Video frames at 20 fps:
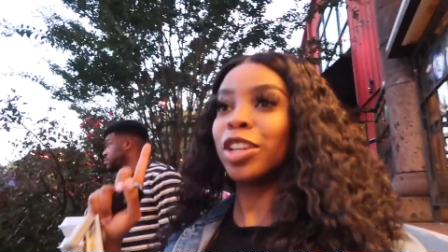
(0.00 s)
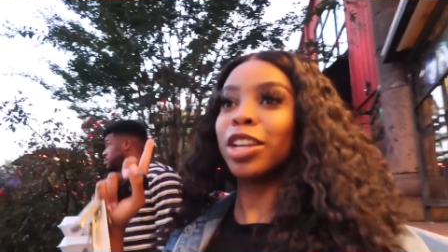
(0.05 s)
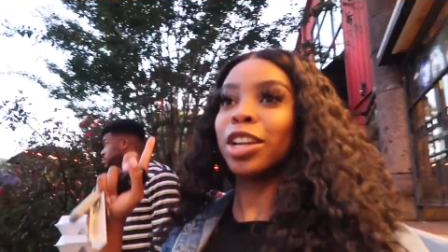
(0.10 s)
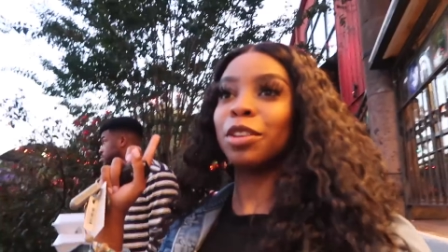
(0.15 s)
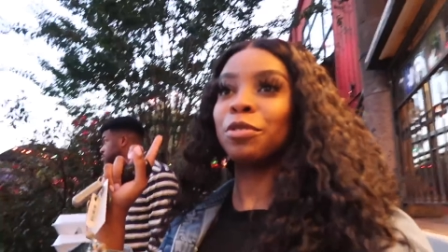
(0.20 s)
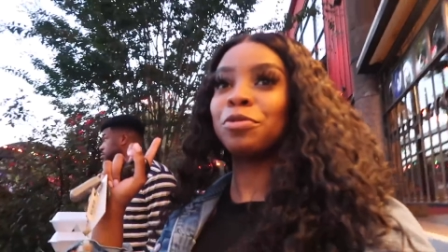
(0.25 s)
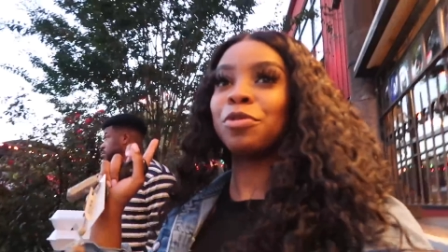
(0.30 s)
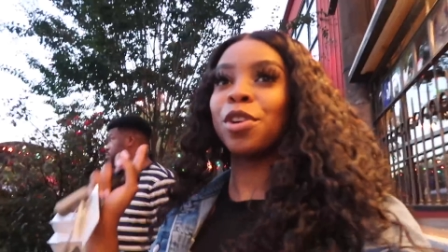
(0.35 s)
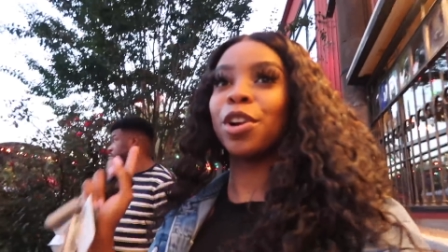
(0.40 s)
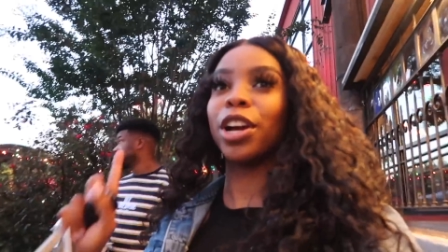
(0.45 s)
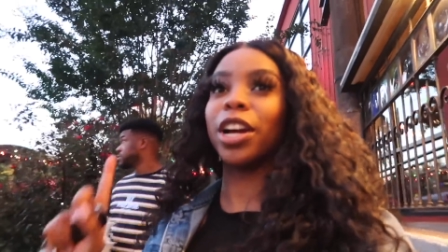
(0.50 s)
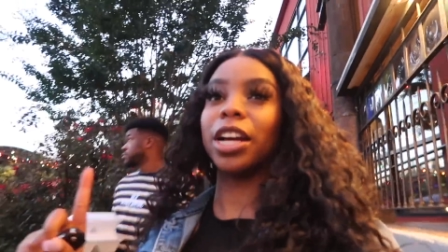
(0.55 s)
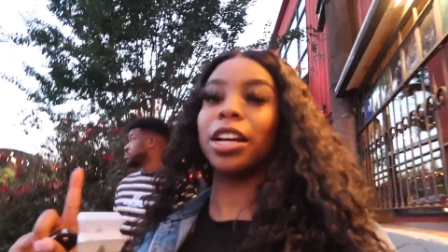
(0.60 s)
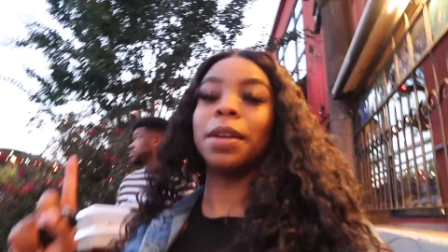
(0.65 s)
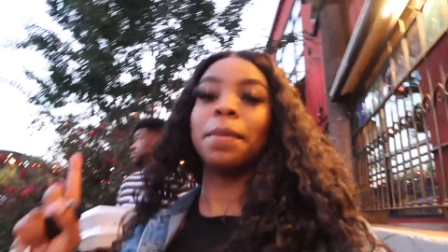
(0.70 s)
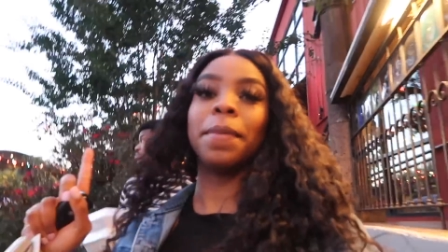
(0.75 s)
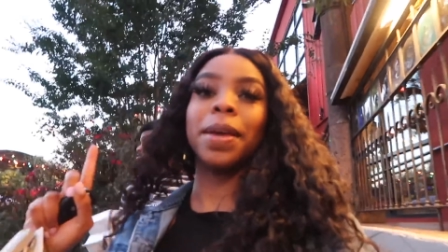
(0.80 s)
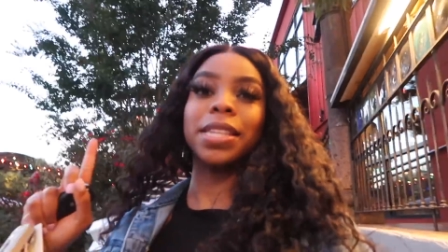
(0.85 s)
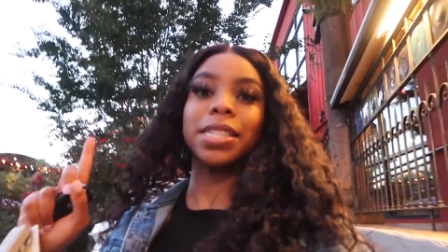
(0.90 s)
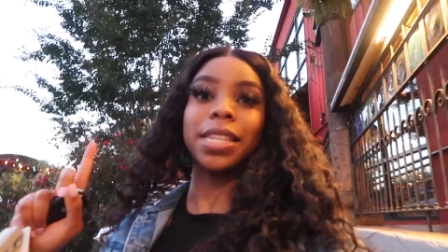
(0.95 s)
looking for a
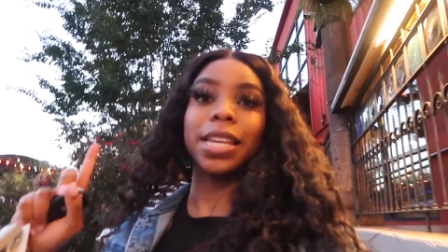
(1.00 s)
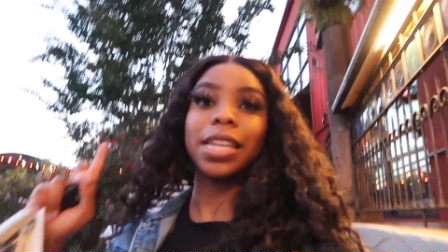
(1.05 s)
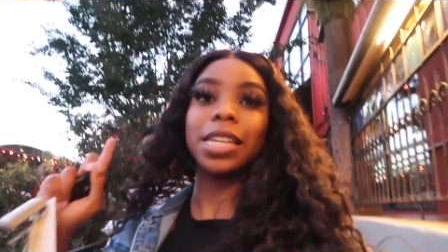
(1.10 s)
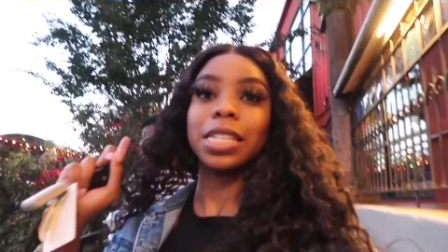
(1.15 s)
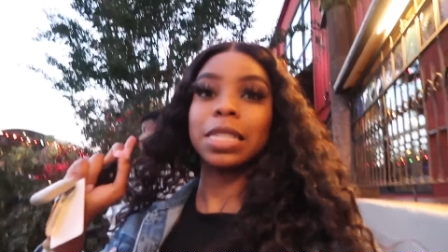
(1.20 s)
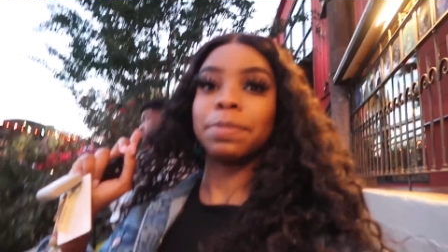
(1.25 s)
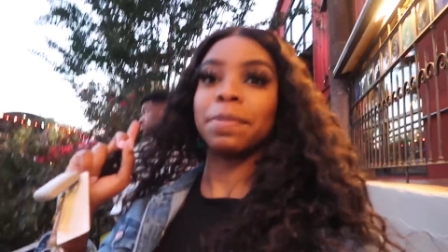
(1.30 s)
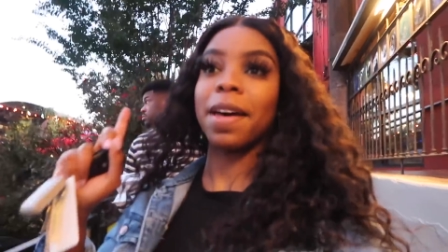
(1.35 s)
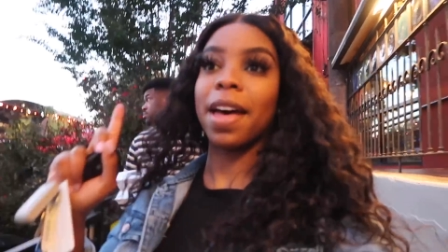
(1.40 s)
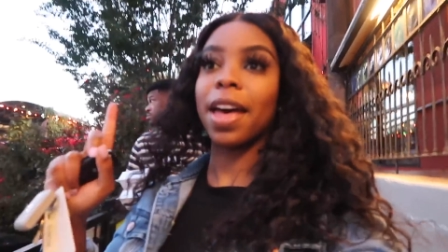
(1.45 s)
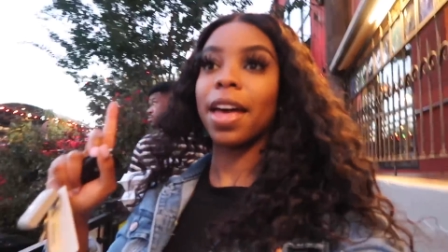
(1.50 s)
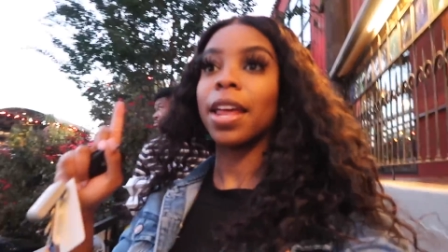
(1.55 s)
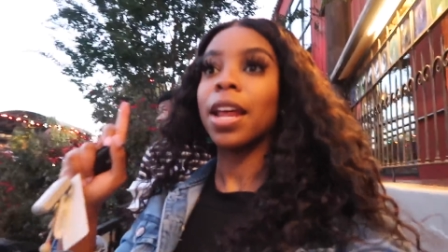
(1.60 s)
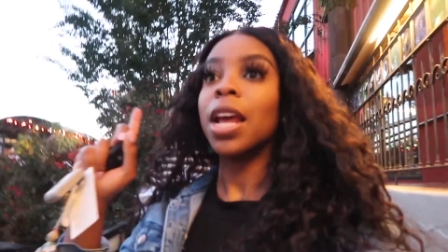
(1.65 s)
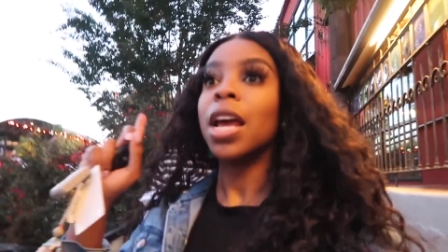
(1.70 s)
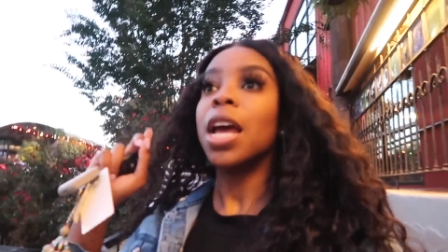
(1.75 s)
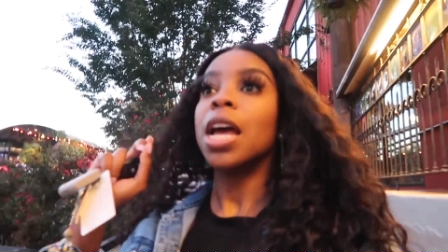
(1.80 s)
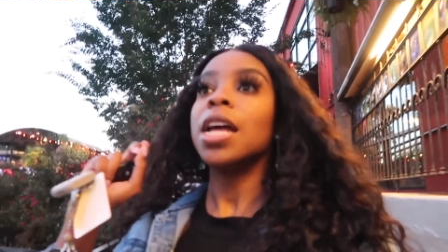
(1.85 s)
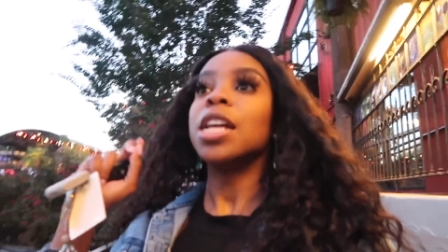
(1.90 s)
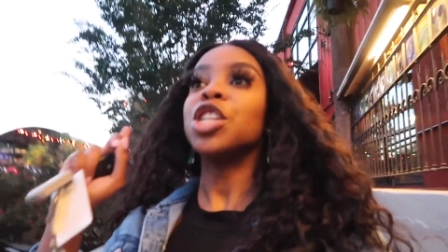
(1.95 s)
good Mexican spot,
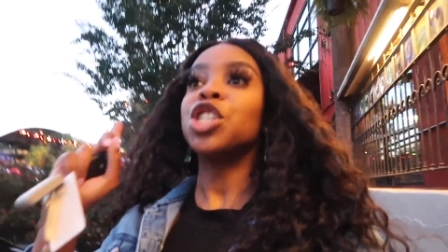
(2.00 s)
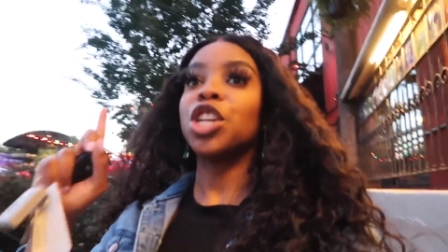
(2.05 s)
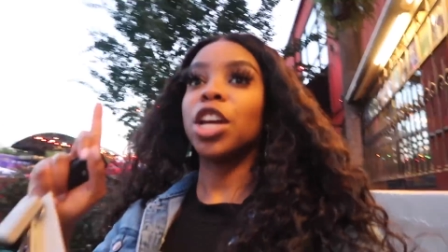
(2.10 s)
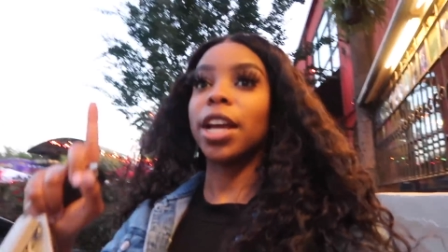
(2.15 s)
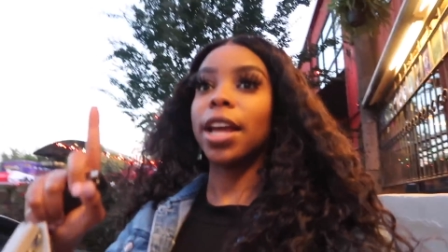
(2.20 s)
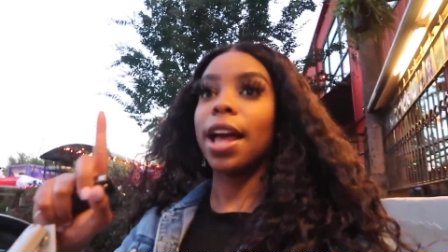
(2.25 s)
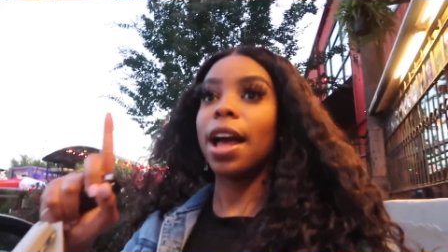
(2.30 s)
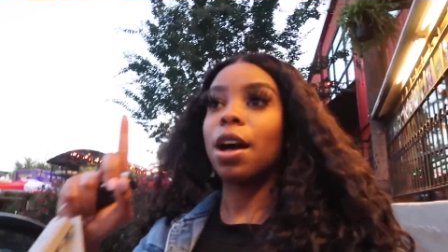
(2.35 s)
check